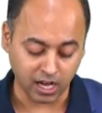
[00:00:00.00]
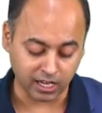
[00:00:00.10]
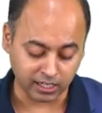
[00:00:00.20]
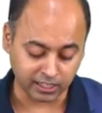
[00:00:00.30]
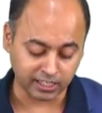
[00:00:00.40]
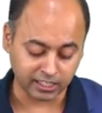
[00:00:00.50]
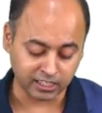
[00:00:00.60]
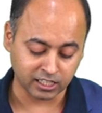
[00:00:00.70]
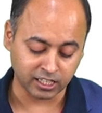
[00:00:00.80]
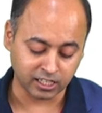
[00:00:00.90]
are
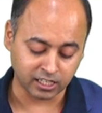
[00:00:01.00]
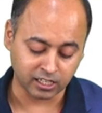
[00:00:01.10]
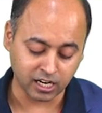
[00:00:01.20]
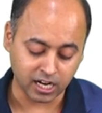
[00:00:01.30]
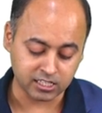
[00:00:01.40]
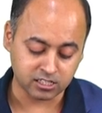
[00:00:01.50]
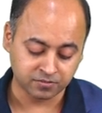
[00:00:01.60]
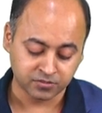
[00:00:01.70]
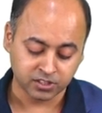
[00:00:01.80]
getting enlarged